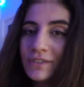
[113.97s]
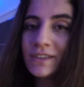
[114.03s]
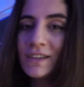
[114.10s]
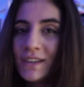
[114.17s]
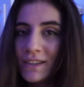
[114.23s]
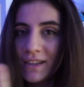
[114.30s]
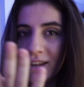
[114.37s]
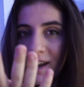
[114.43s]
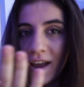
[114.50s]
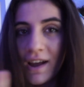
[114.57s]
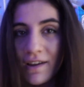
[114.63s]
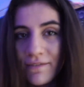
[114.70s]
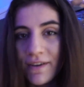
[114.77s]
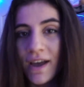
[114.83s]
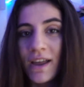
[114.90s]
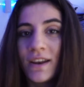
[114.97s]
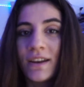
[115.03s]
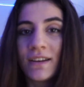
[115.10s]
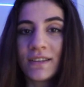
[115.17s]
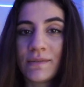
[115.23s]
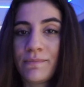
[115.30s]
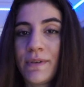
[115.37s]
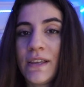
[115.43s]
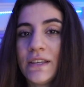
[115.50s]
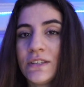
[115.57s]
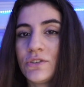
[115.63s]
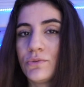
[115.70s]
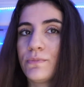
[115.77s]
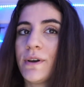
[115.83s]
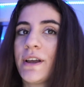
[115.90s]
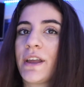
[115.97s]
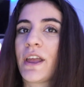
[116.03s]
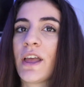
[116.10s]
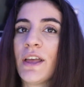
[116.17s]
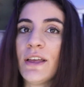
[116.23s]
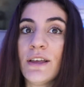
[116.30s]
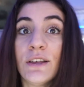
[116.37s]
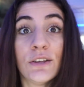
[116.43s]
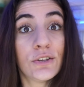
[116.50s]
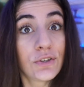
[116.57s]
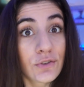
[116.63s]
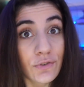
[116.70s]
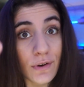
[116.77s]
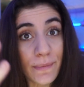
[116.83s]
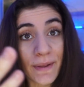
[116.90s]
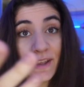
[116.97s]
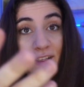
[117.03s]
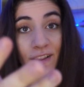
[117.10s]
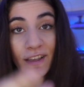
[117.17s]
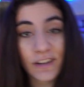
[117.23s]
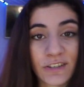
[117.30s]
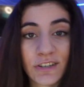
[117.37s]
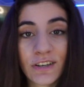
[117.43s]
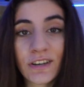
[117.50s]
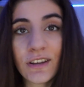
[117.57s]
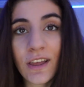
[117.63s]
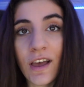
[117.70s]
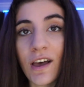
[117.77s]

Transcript: thing that I've added as a piece to my streaming collection